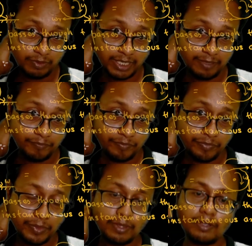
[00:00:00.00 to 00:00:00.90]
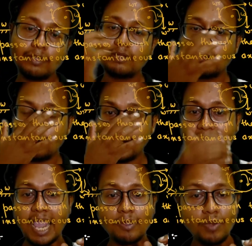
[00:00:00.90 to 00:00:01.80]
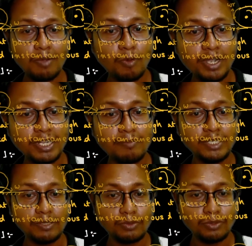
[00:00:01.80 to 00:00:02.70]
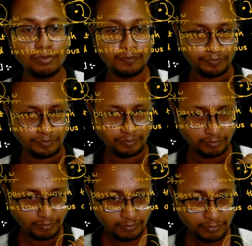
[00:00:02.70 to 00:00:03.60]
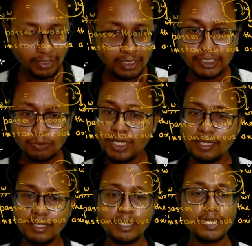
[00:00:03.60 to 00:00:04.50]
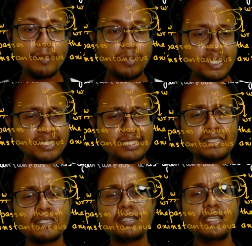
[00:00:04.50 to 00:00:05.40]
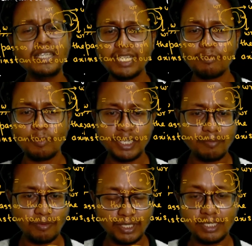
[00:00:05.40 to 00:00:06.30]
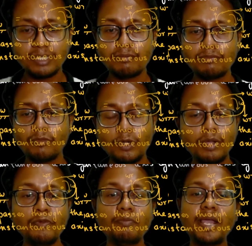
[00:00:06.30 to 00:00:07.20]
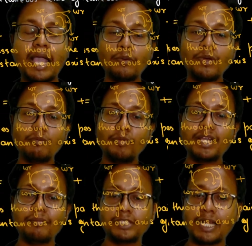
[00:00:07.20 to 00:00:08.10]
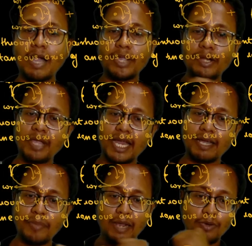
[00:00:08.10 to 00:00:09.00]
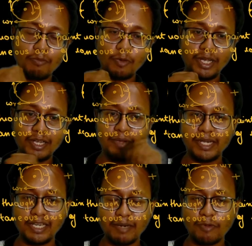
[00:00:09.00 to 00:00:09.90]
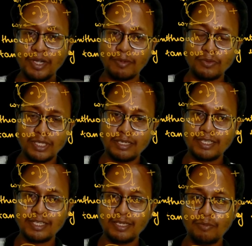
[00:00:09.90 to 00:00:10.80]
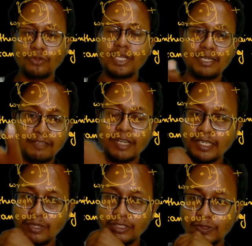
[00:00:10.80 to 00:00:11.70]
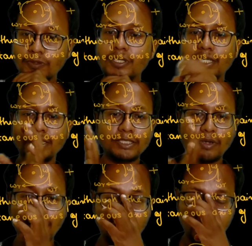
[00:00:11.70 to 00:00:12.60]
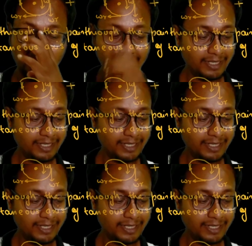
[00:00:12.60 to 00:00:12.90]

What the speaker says: Okay, or angular momentum due to this wheel plus linear momentum out there. What do I mean by angular momentum itself? How can you add up angular momentum and linear momentum together? Both are different units. No? So it's not like that.